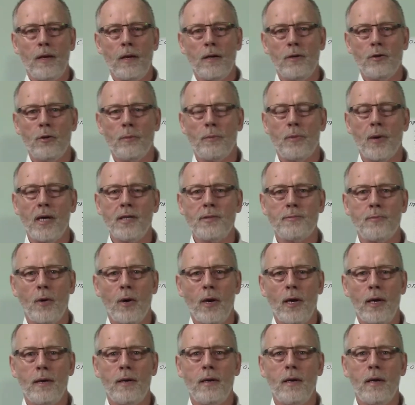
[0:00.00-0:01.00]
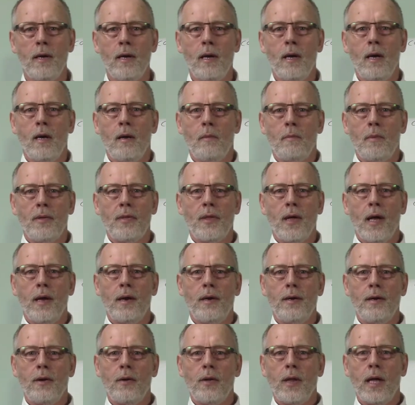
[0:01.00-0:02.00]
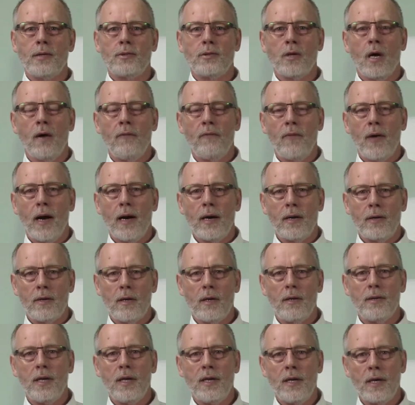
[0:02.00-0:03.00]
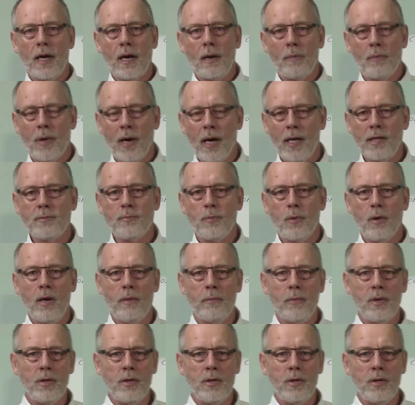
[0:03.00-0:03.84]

your price point. But then you know that's all fine and good that you got a price point,